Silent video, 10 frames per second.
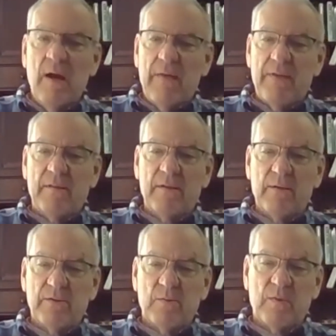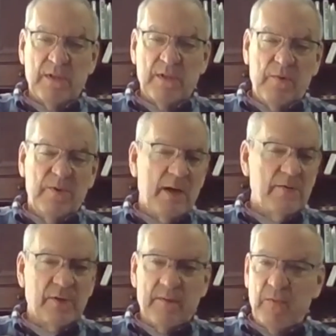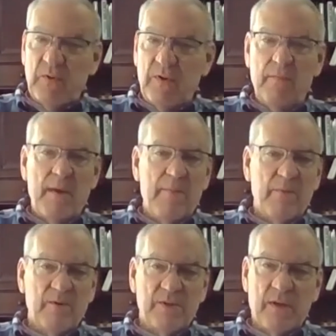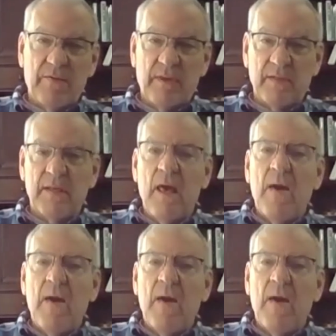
I think we did reach out to community members and other things,